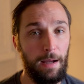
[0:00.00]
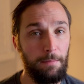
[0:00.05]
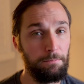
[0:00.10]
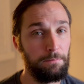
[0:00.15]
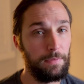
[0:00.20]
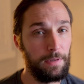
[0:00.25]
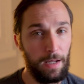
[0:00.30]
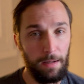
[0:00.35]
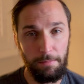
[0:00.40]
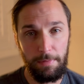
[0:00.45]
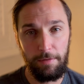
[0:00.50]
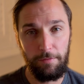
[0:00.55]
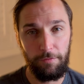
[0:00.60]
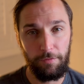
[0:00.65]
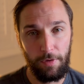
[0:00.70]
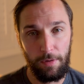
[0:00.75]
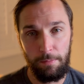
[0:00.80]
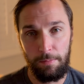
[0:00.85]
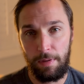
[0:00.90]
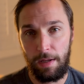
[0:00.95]
I'm coming
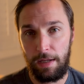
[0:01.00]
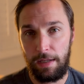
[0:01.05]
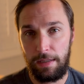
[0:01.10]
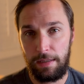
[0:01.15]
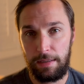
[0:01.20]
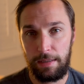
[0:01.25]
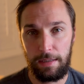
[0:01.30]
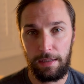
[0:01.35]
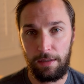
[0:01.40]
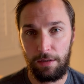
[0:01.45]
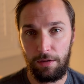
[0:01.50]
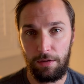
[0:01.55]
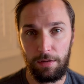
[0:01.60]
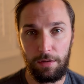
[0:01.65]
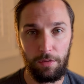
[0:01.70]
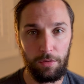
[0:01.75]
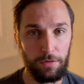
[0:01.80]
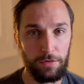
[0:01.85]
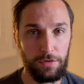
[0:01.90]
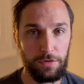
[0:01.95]
from a year
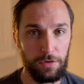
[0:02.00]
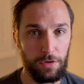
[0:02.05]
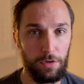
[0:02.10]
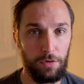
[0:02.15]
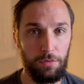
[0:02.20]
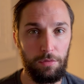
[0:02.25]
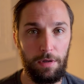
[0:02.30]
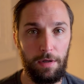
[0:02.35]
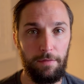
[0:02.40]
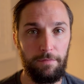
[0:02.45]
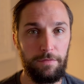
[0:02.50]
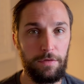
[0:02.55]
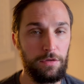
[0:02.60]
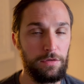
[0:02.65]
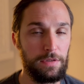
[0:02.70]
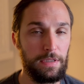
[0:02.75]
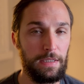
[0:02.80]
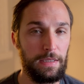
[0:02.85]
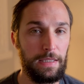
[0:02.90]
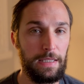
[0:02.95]
or so of
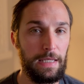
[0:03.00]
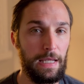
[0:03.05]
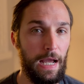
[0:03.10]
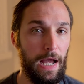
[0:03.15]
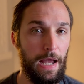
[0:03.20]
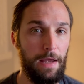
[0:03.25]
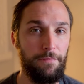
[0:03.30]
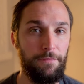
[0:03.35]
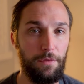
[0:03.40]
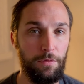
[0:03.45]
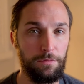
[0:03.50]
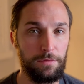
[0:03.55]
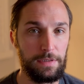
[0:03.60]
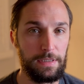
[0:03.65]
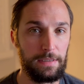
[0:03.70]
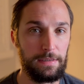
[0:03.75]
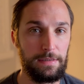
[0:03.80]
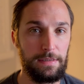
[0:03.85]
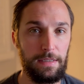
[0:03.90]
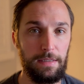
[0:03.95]
using the iPhone
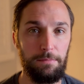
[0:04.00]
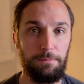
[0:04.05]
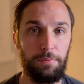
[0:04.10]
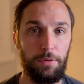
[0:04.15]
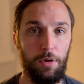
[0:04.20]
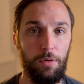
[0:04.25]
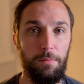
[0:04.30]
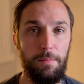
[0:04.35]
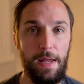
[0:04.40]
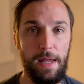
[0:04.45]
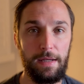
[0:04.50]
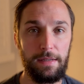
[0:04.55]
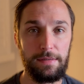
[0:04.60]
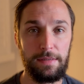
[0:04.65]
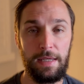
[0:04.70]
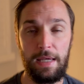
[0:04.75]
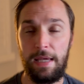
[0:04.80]
16 Pro Max,